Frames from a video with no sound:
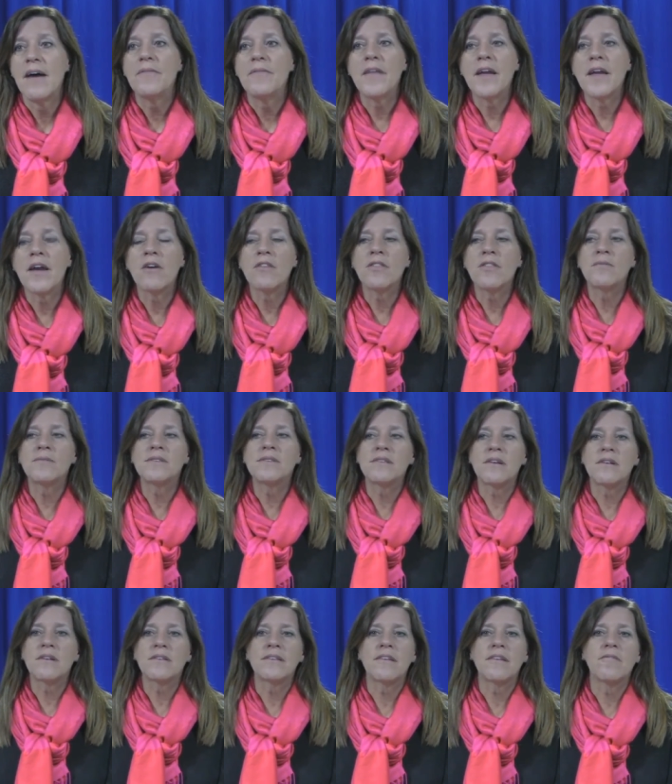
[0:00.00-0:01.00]
They are the
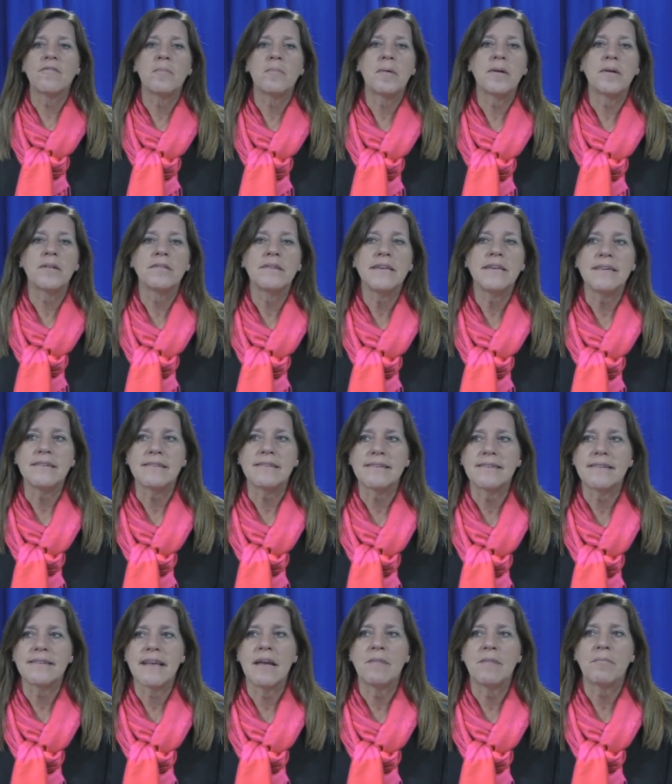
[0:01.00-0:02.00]
result of
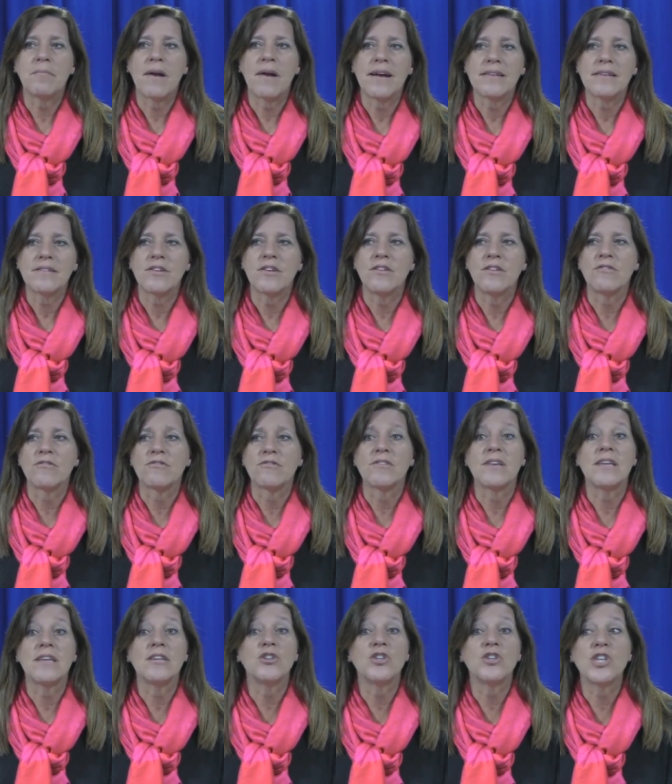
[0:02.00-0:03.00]
police and prosecutors
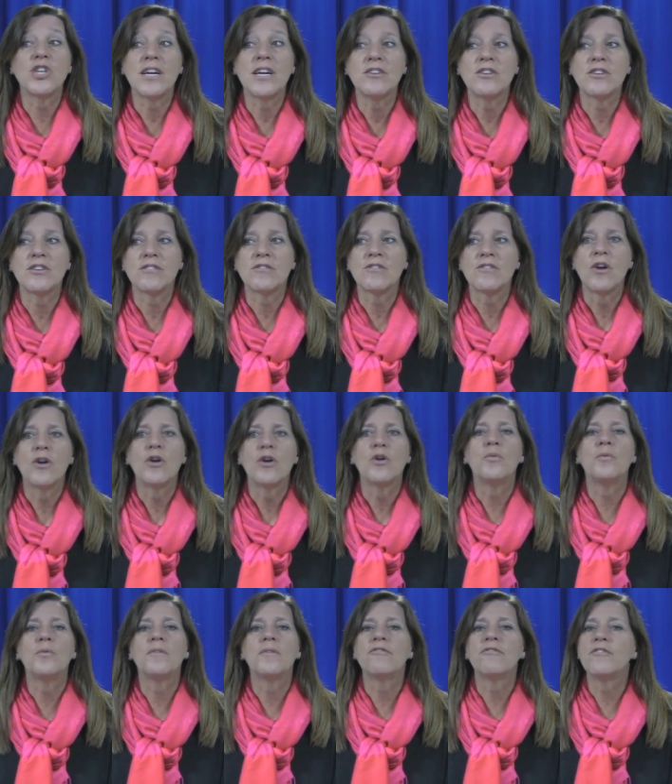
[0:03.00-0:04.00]
and judges
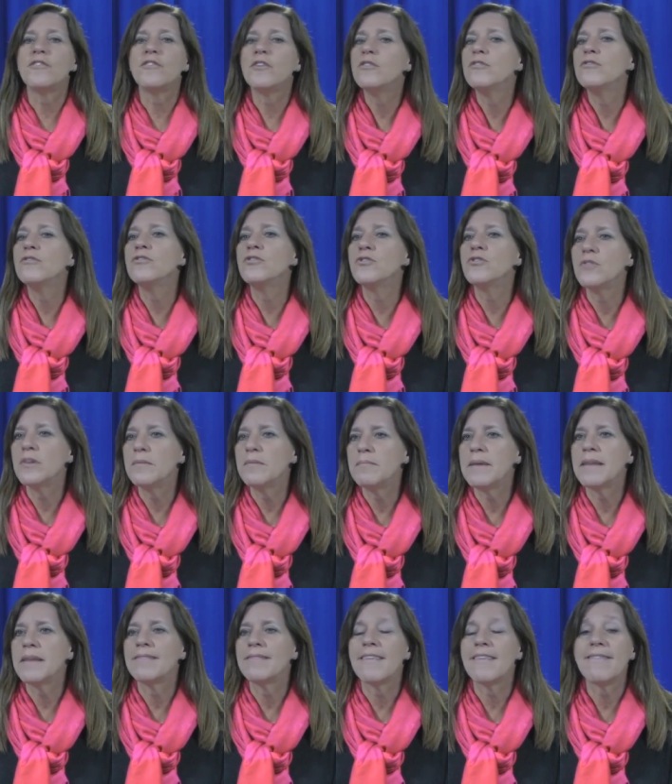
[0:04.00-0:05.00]
who refuse to
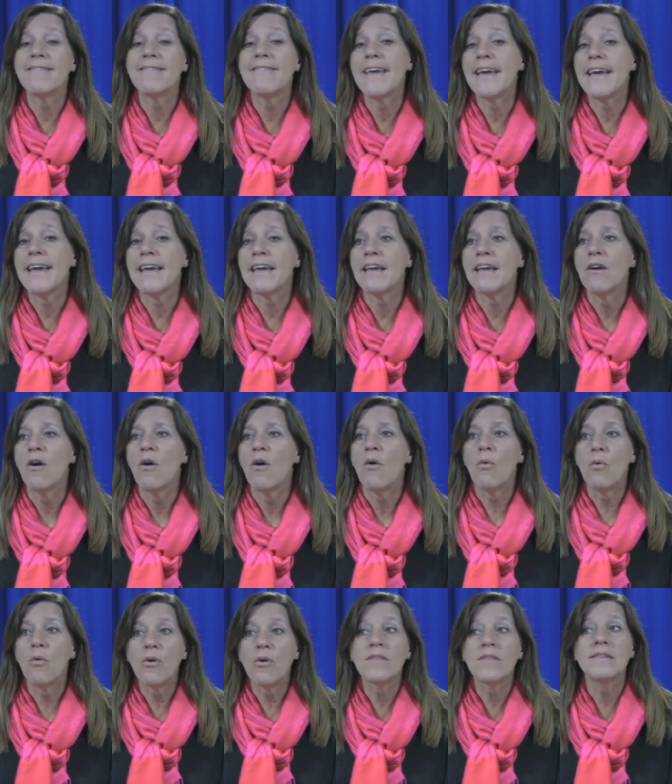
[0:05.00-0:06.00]
admit that they
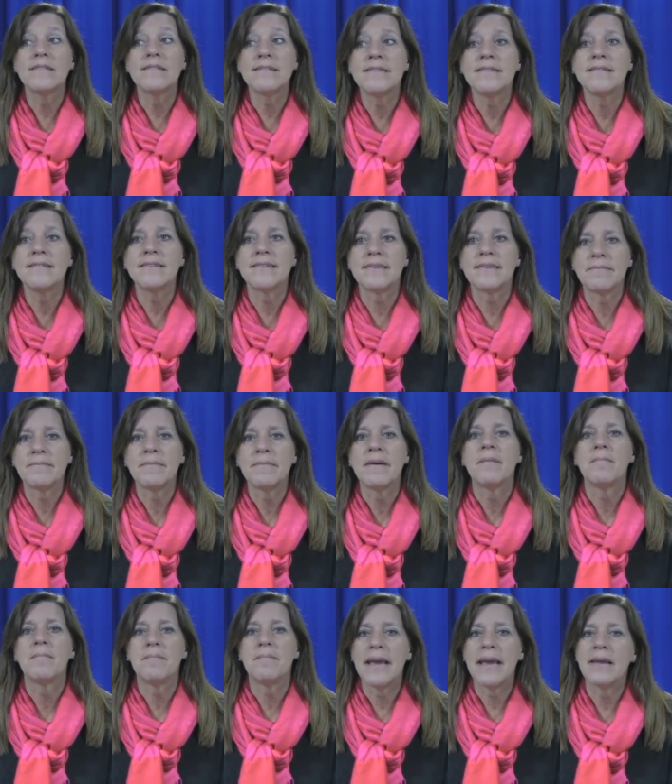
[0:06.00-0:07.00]
or the system
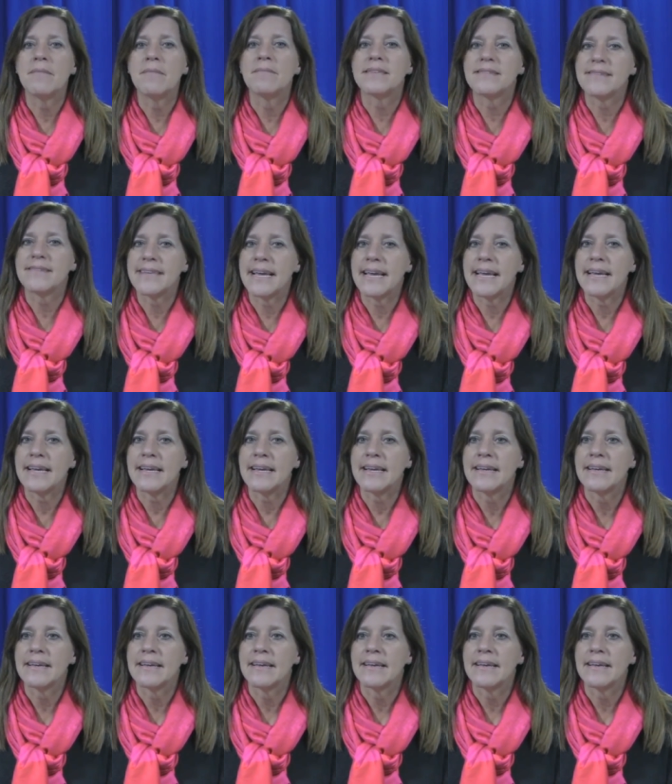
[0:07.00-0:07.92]
made a mistake.